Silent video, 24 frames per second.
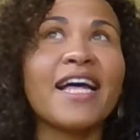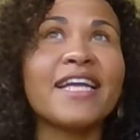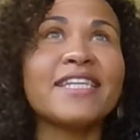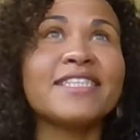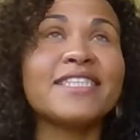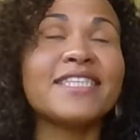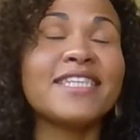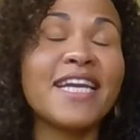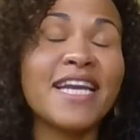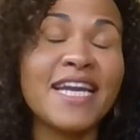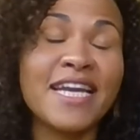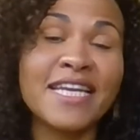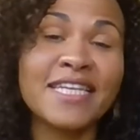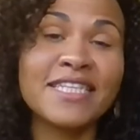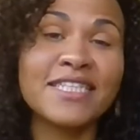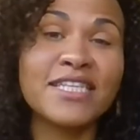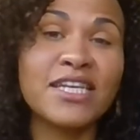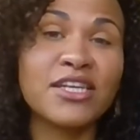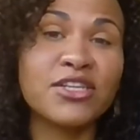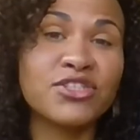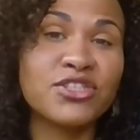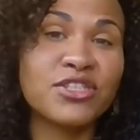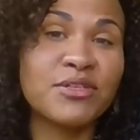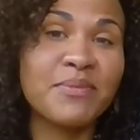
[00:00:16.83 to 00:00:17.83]
today is
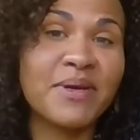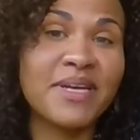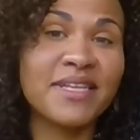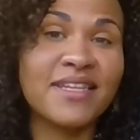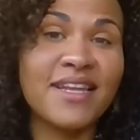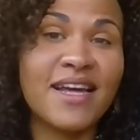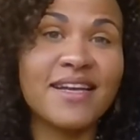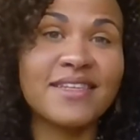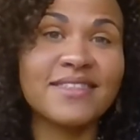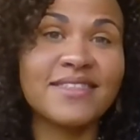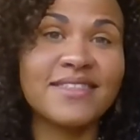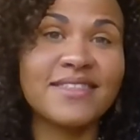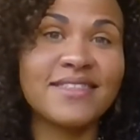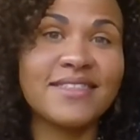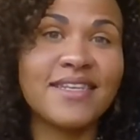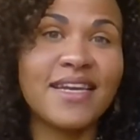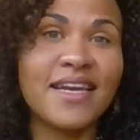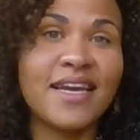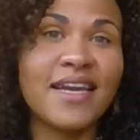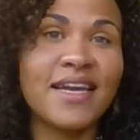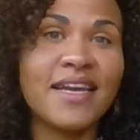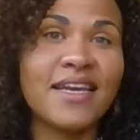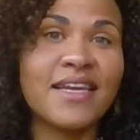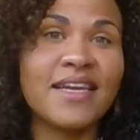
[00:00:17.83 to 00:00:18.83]
actually my last
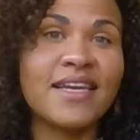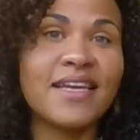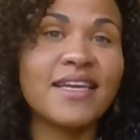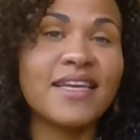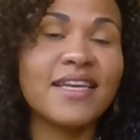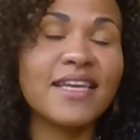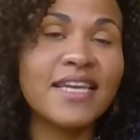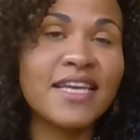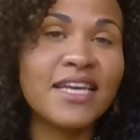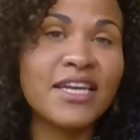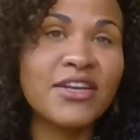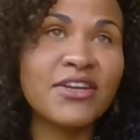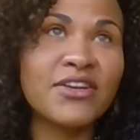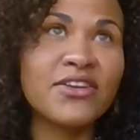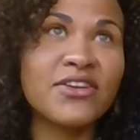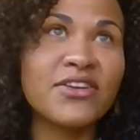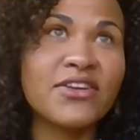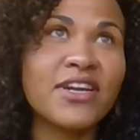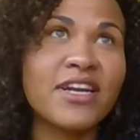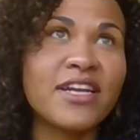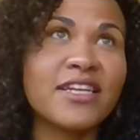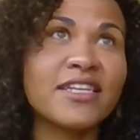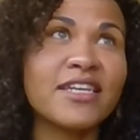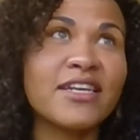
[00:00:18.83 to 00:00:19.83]
day
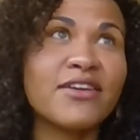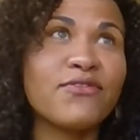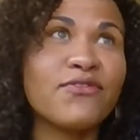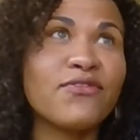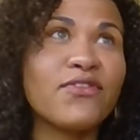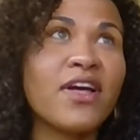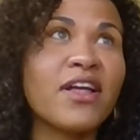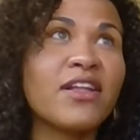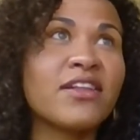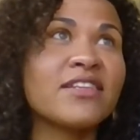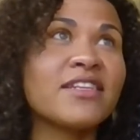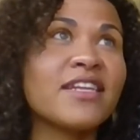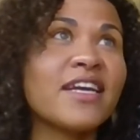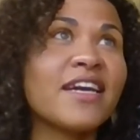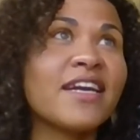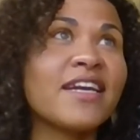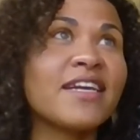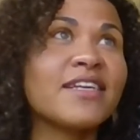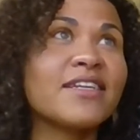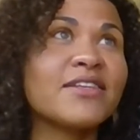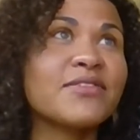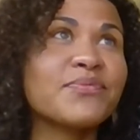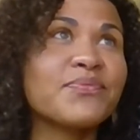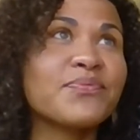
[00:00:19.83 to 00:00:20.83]
here, and I felt
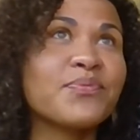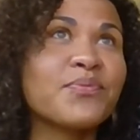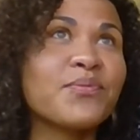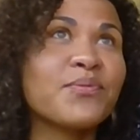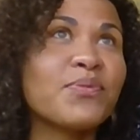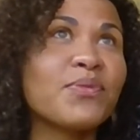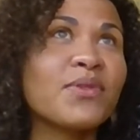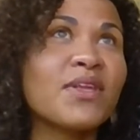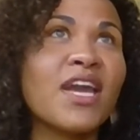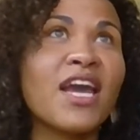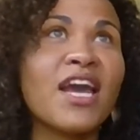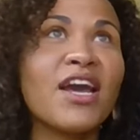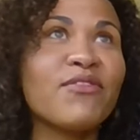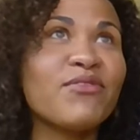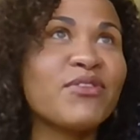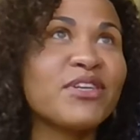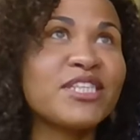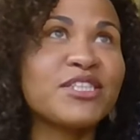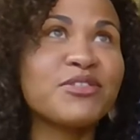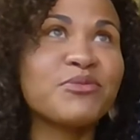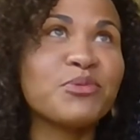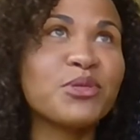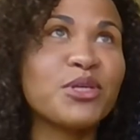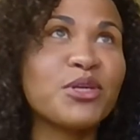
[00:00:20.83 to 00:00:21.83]
like if I
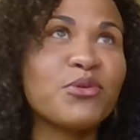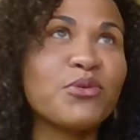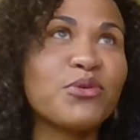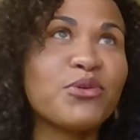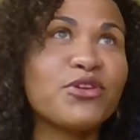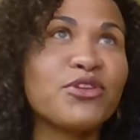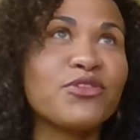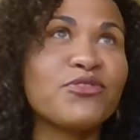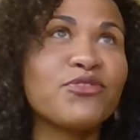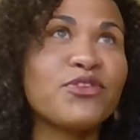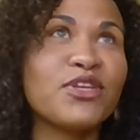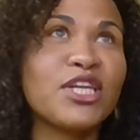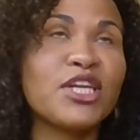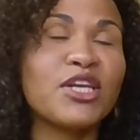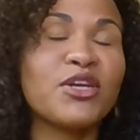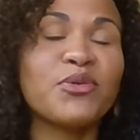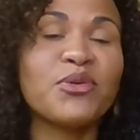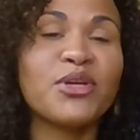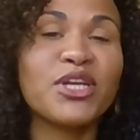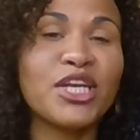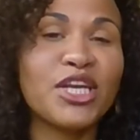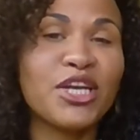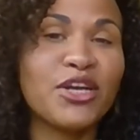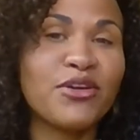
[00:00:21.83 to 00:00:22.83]
didn't record a video
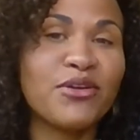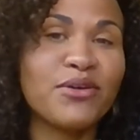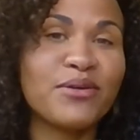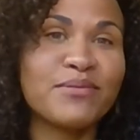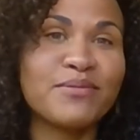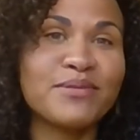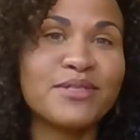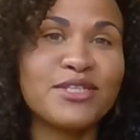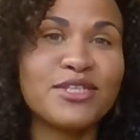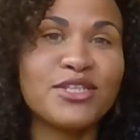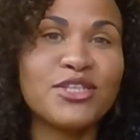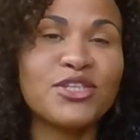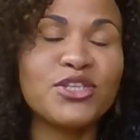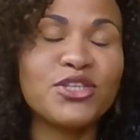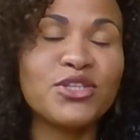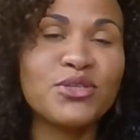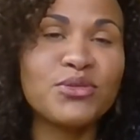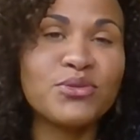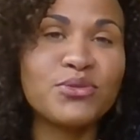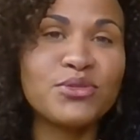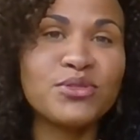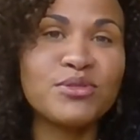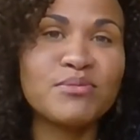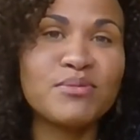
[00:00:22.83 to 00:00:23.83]
here, it was a
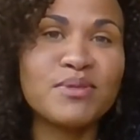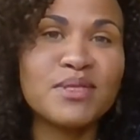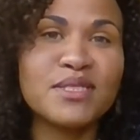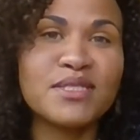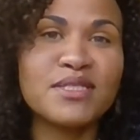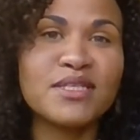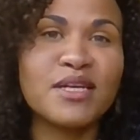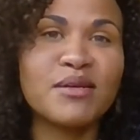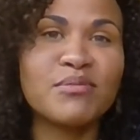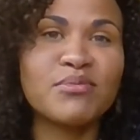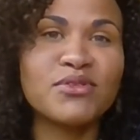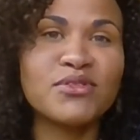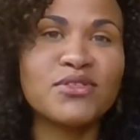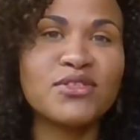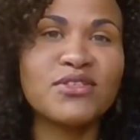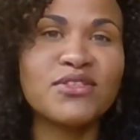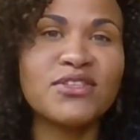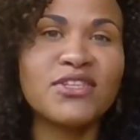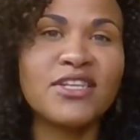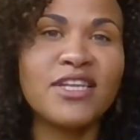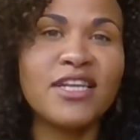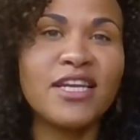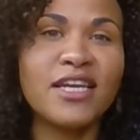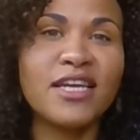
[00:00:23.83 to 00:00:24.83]
huge missed
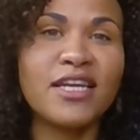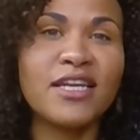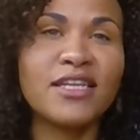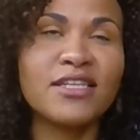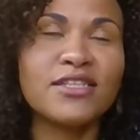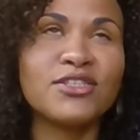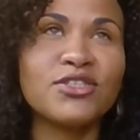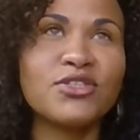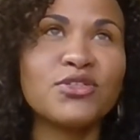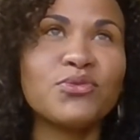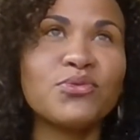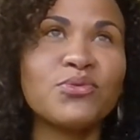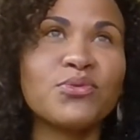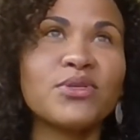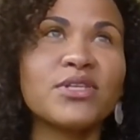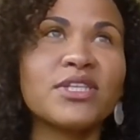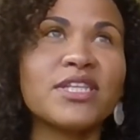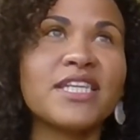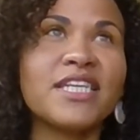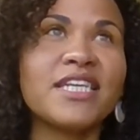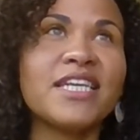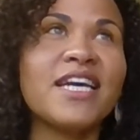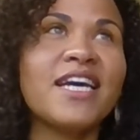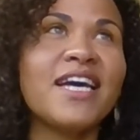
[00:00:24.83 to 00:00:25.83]
opportunity to
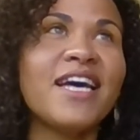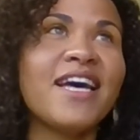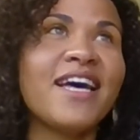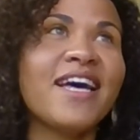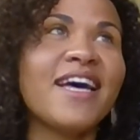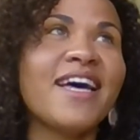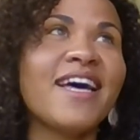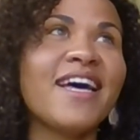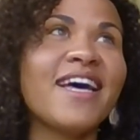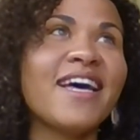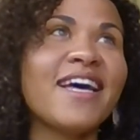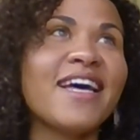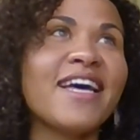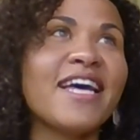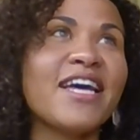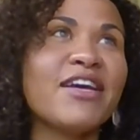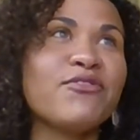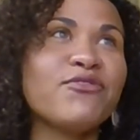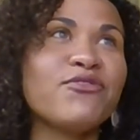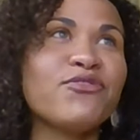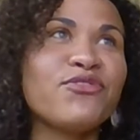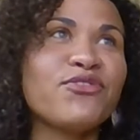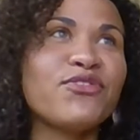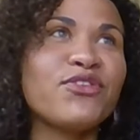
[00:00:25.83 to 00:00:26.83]
really
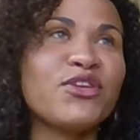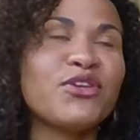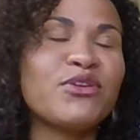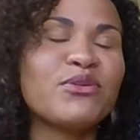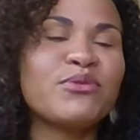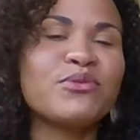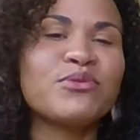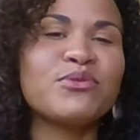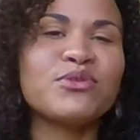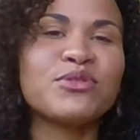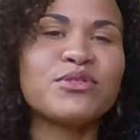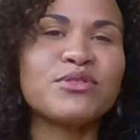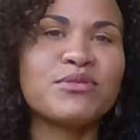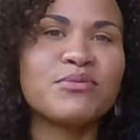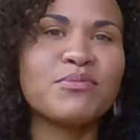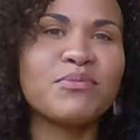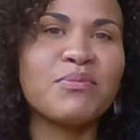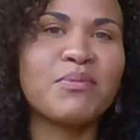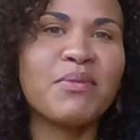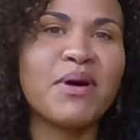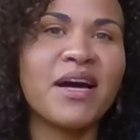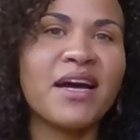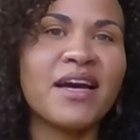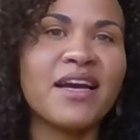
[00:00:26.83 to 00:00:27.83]
infuse
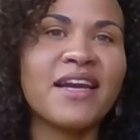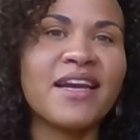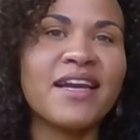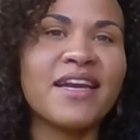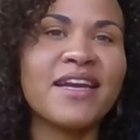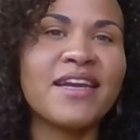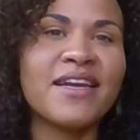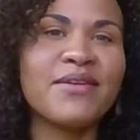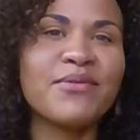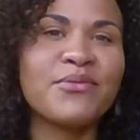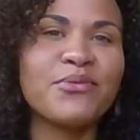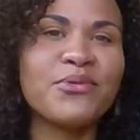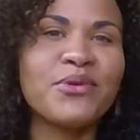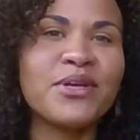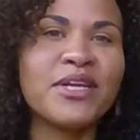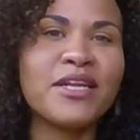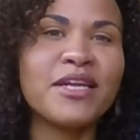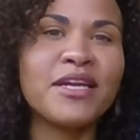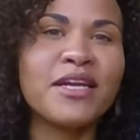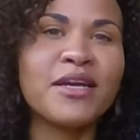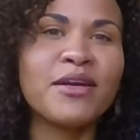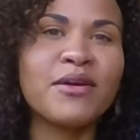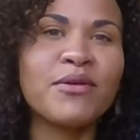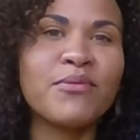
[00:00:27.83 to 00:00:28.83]
my
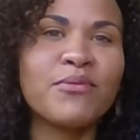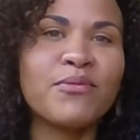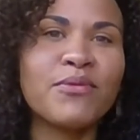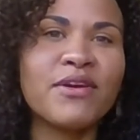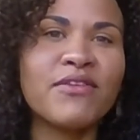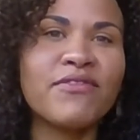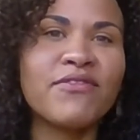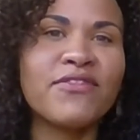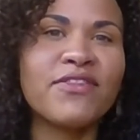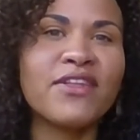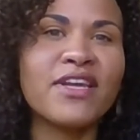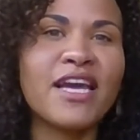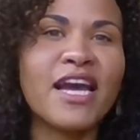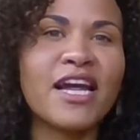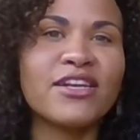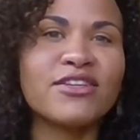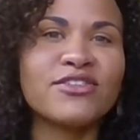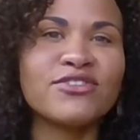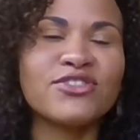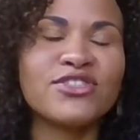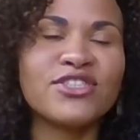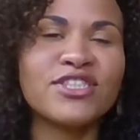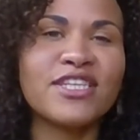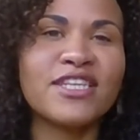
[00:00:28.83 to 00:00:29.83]
reading with the
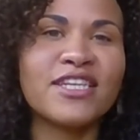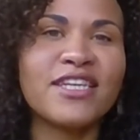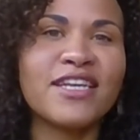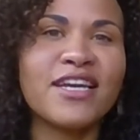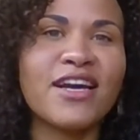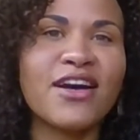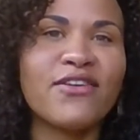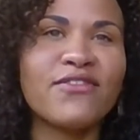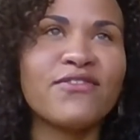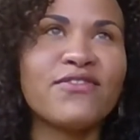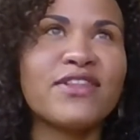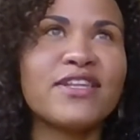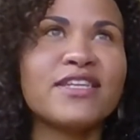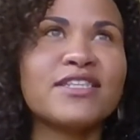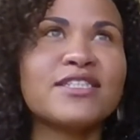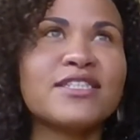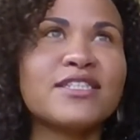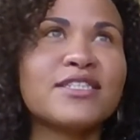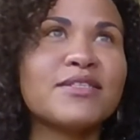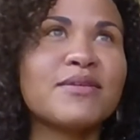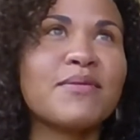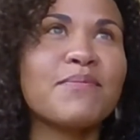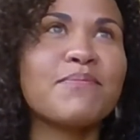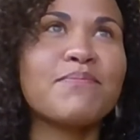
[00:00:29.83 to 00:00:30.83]
energy of
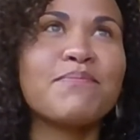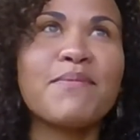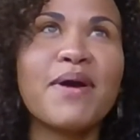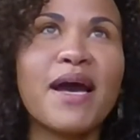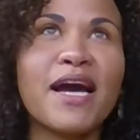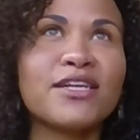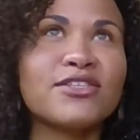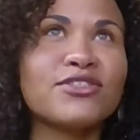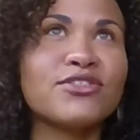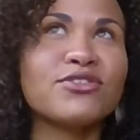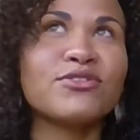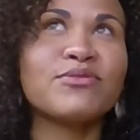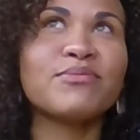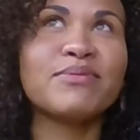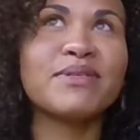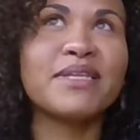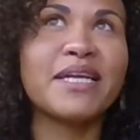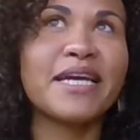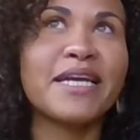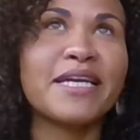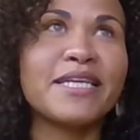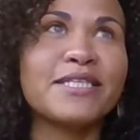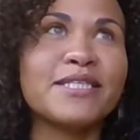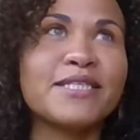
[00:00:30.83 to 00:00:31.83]
this magical
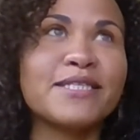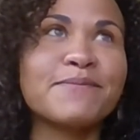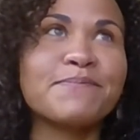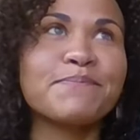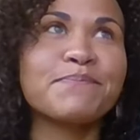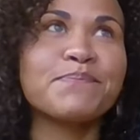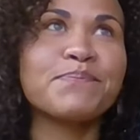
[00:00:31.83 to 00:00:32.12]
place.